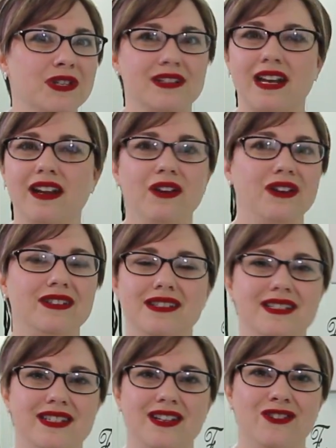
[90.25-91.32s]
Because I know
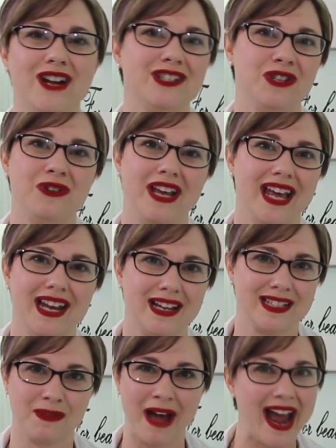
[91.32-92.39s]
you're not tuning in
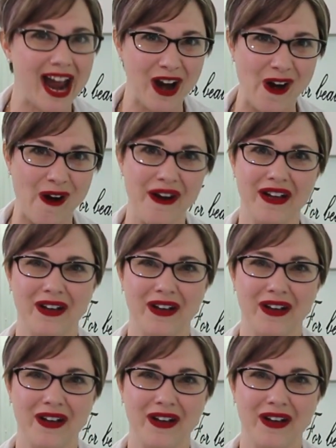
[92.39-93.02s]
because of my hair